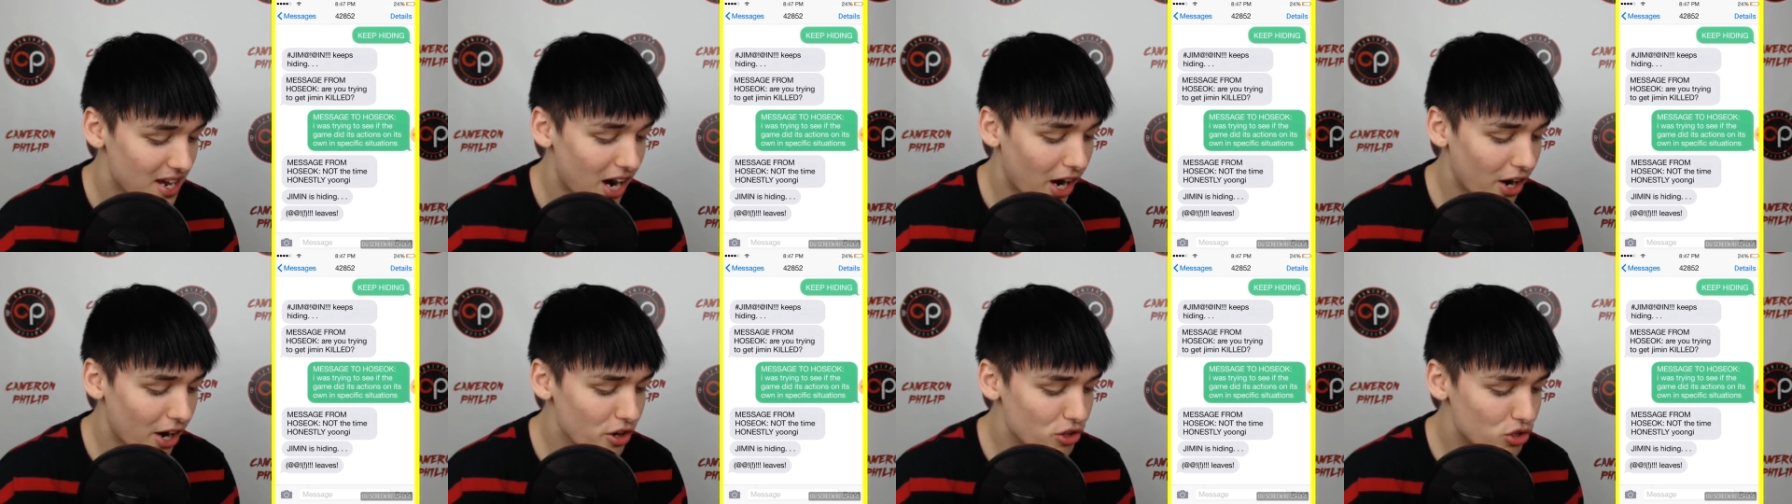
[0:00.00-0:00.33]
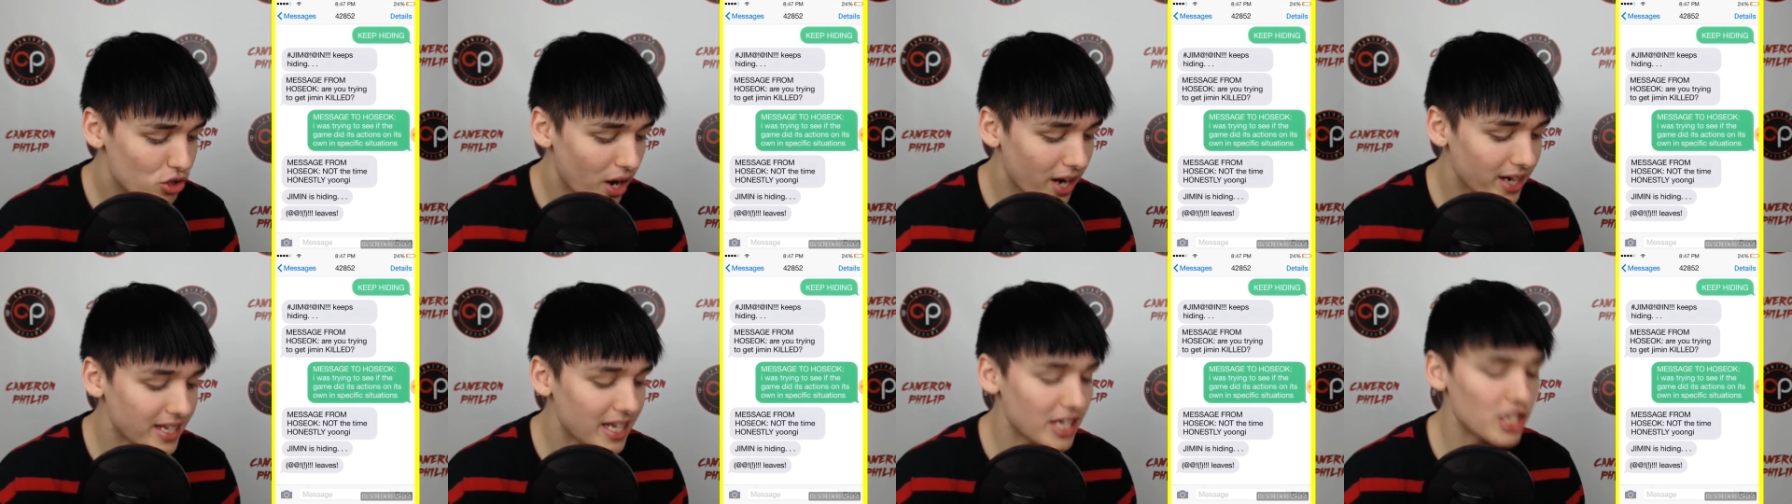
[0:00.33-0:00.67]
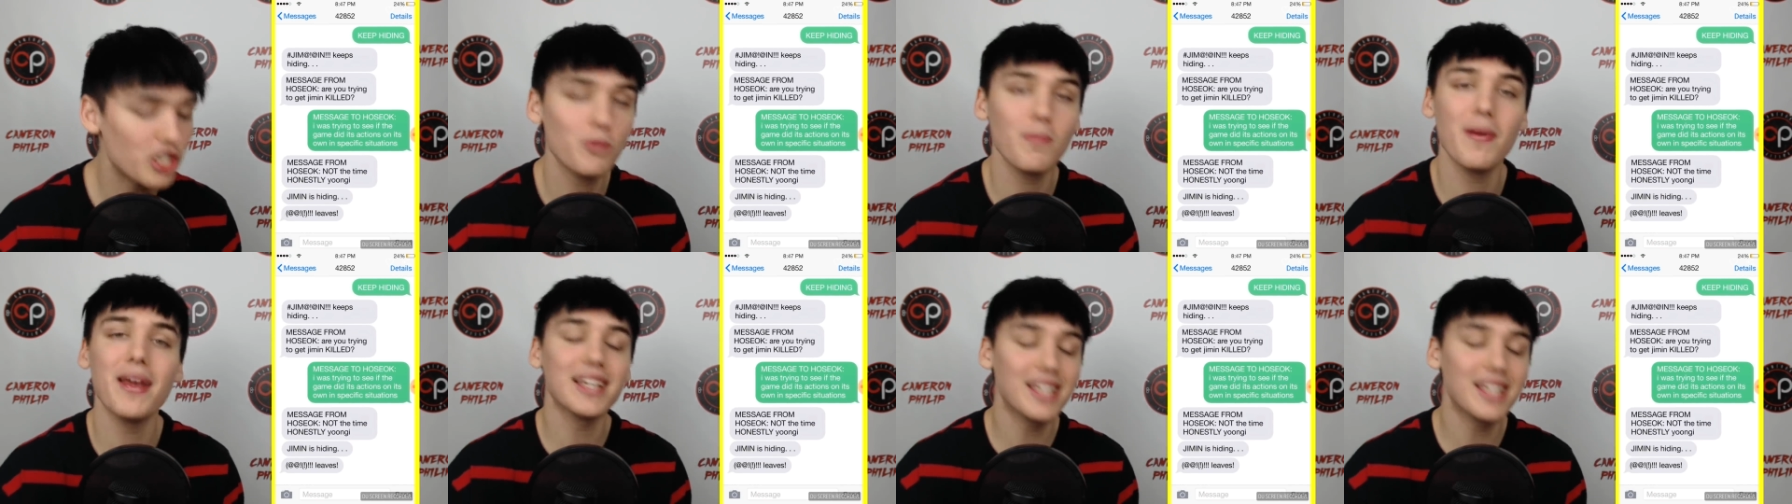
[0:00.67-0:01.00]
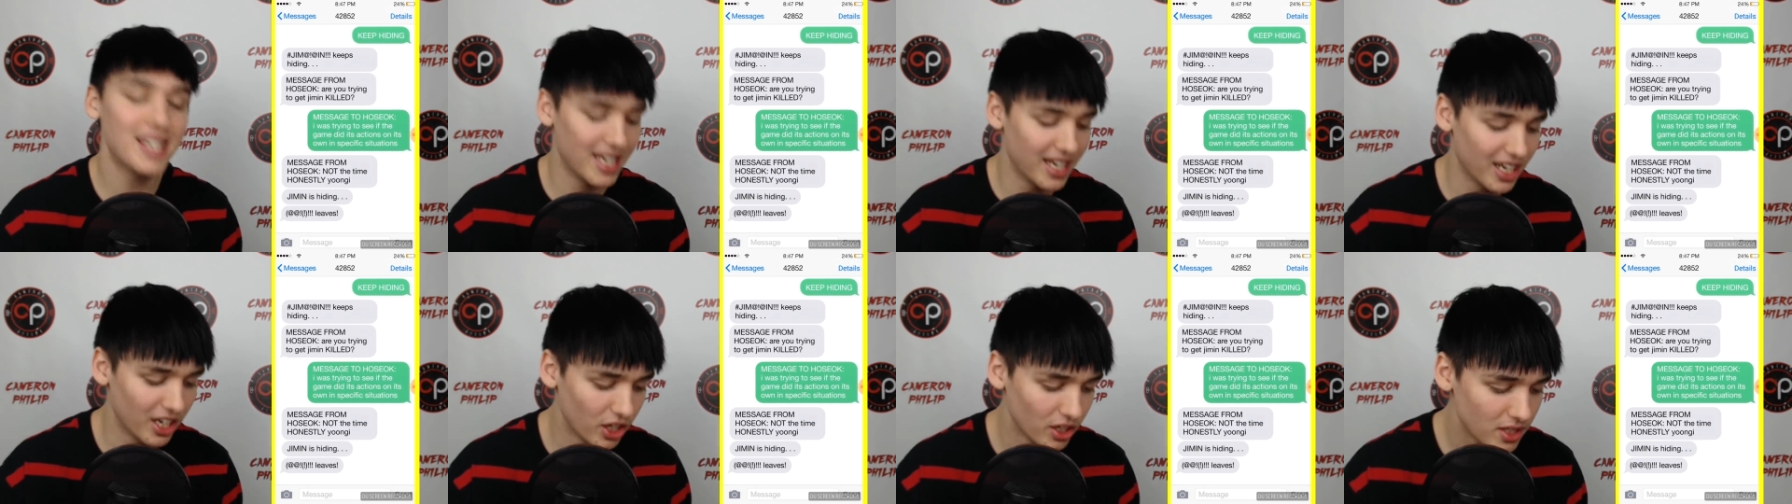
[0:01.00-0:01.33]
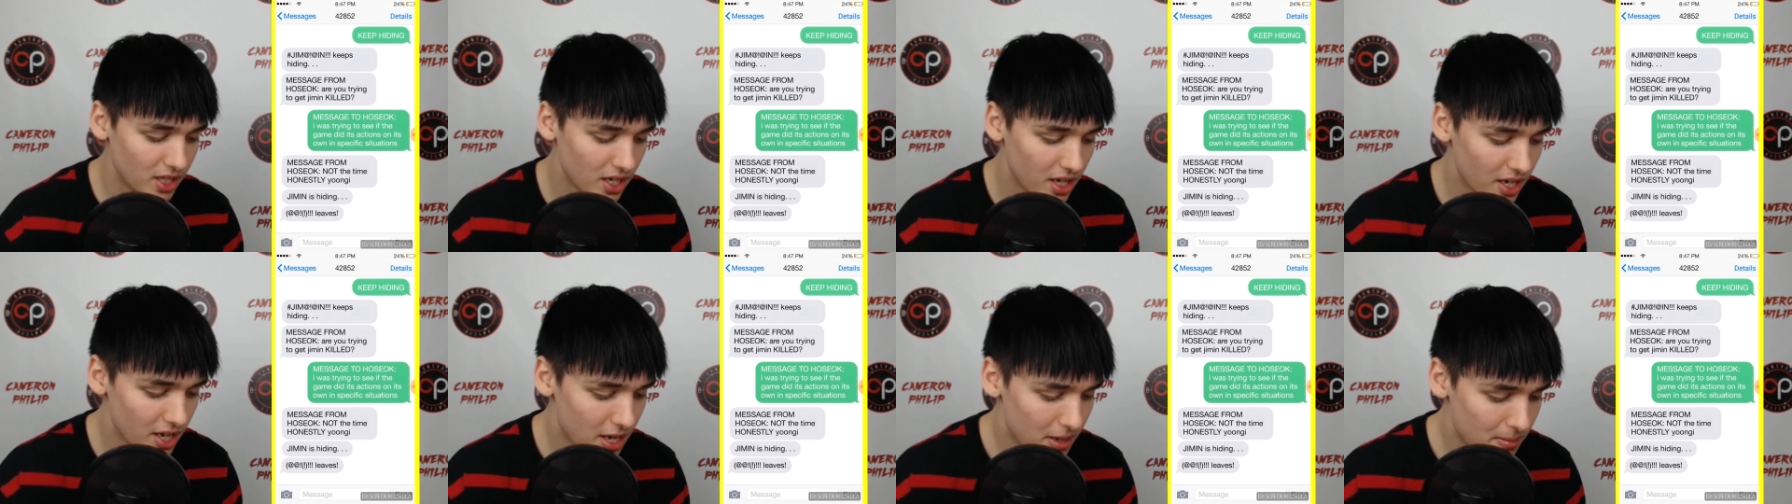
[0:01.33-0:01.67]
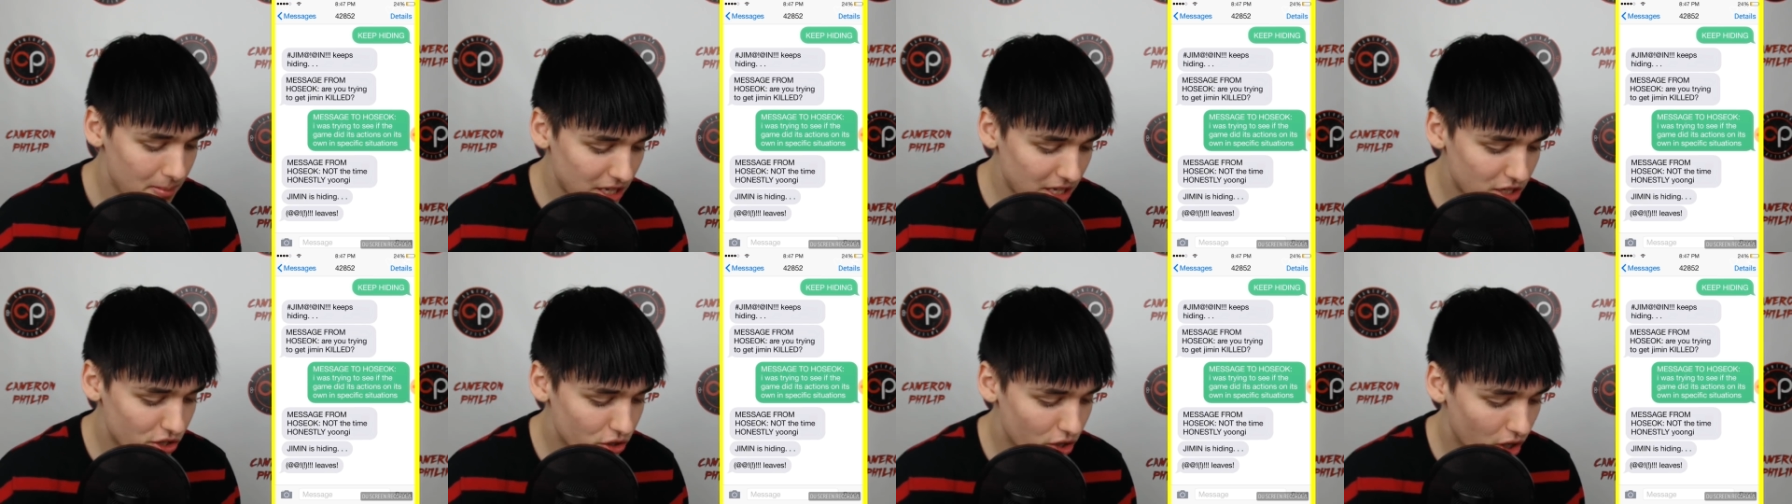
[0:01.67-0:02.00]
Are you trying to get Jimin killed?
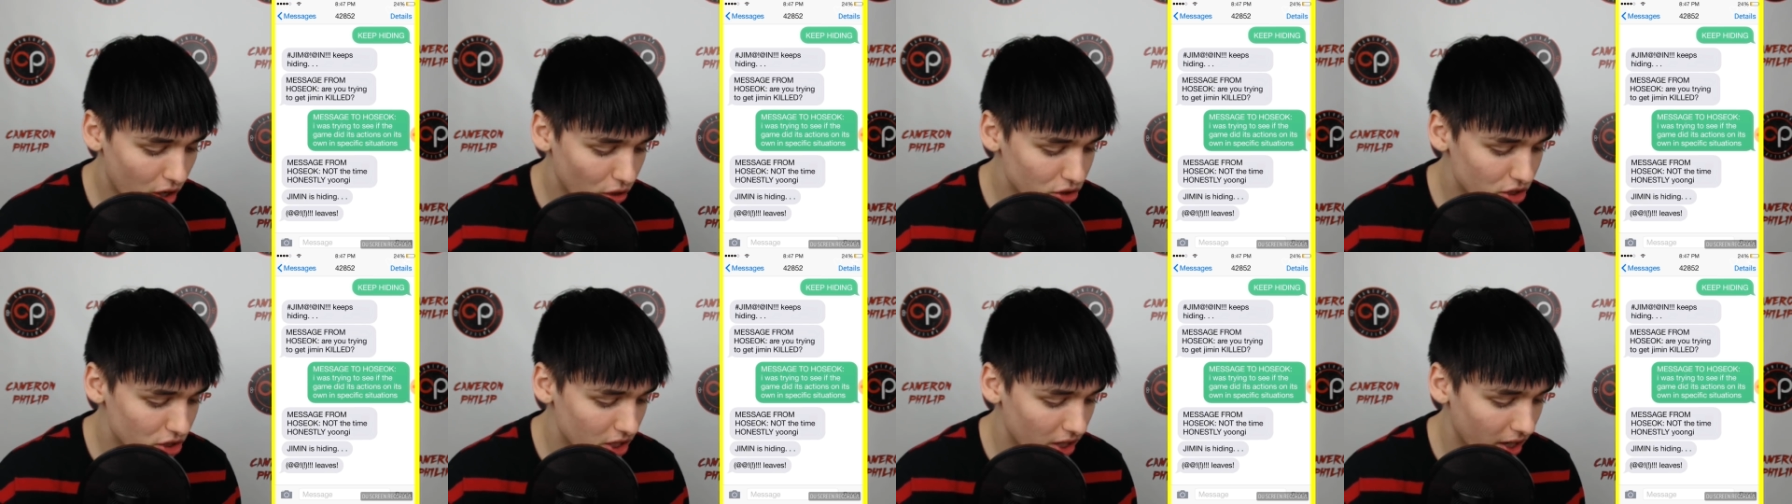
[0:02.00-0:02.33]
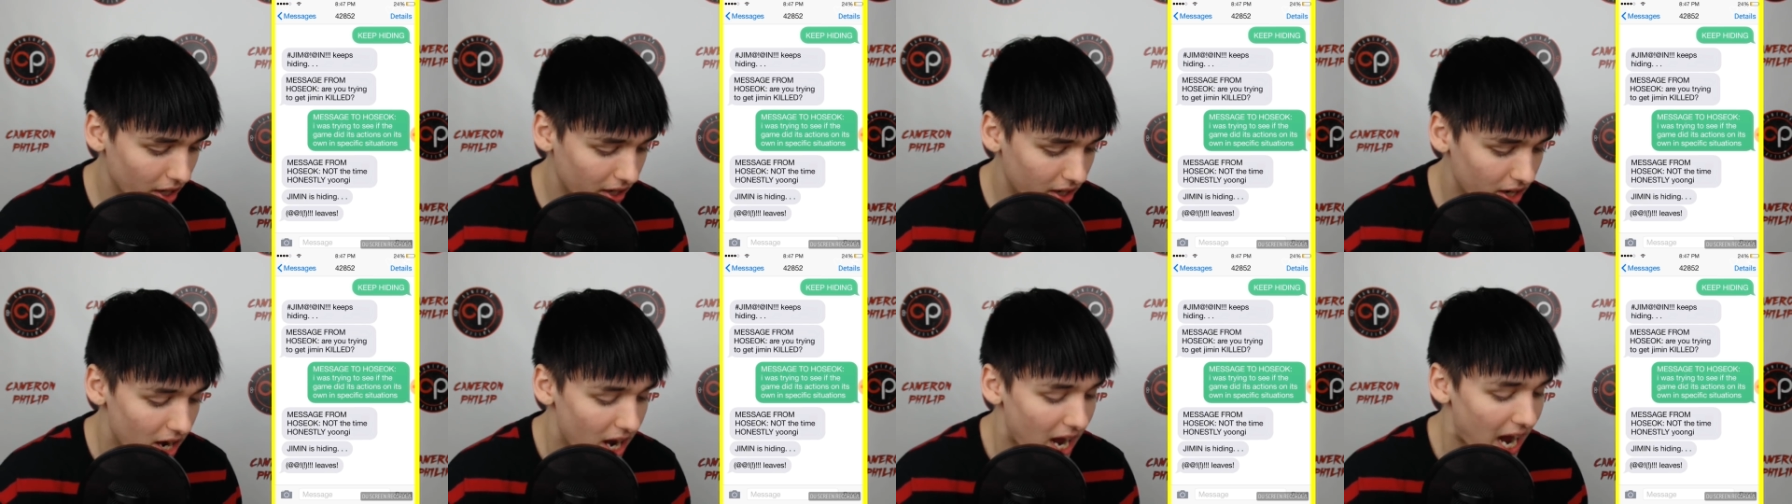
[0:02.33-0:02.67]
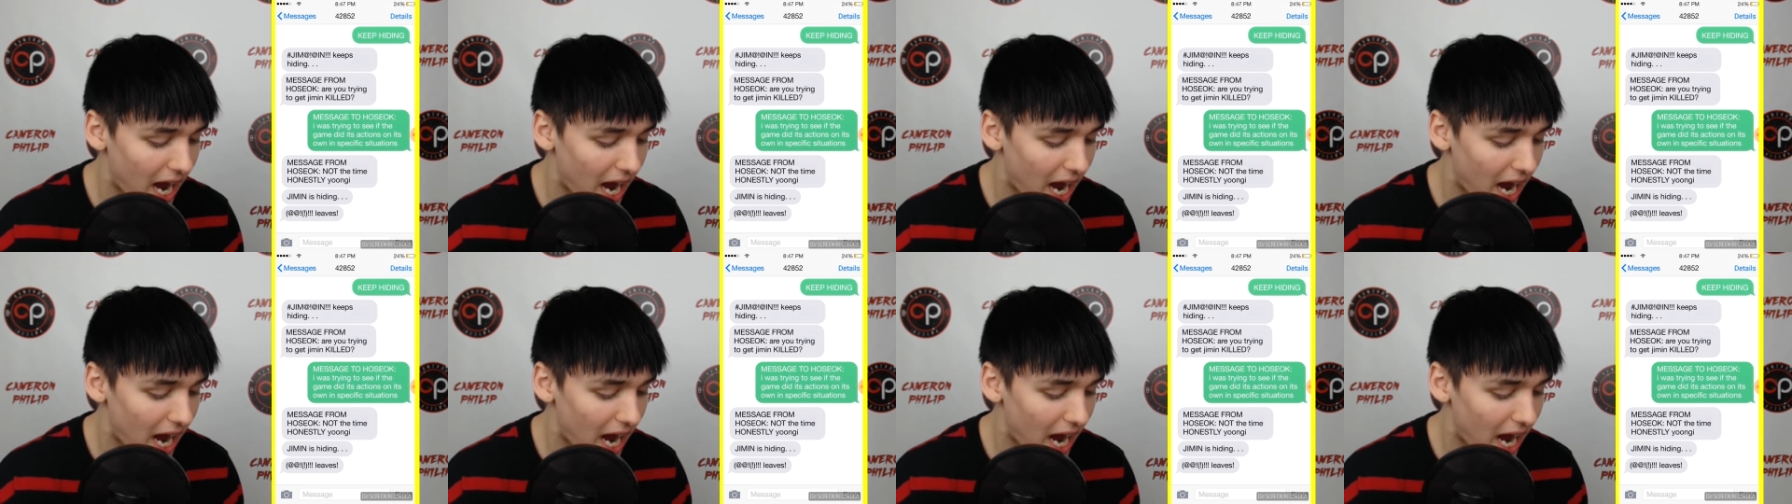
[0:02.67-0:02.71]
Message to Hosuk.